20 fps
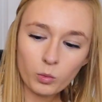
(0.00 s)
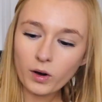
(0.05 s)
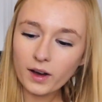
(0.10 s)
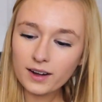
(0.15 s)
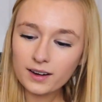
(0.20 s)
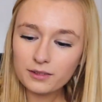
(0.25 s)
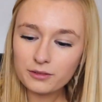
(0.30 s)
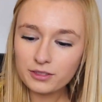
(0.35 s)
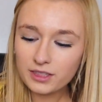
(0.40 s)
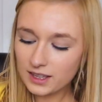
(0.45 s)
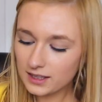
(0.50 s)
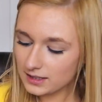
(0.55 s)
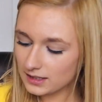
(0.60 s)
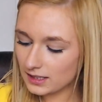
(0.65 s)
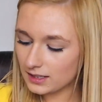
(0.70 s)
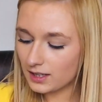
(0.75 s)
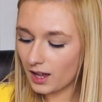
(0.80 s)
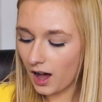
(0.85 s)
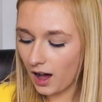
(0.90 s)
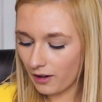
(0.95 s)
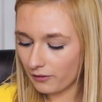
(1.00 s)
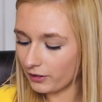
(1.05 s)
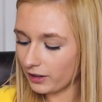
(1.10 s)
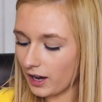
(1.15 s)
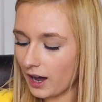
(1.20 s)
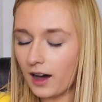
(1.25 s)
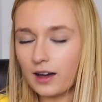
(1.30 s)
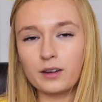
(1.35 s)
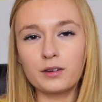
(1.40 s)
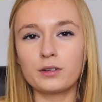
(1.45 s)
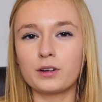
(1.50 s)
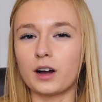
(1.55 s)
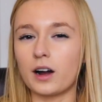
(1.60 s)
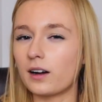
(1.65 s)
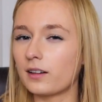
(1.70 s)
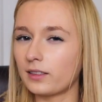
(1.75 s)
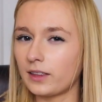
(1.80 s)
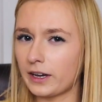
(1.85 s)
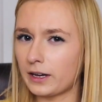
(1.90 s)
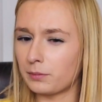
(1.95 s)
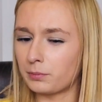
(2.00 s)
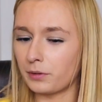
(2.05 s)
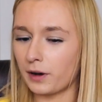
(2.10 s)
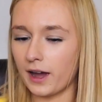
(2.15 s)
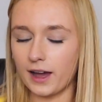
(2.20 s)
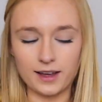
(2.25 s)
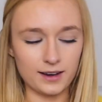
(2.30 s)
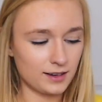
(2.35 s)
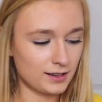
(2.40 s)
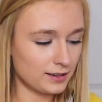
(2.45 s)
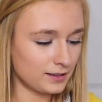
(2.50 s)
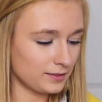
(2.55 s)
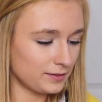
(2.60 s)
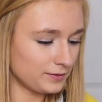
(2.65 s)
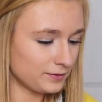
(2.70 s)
What if this is avocado garlic bread?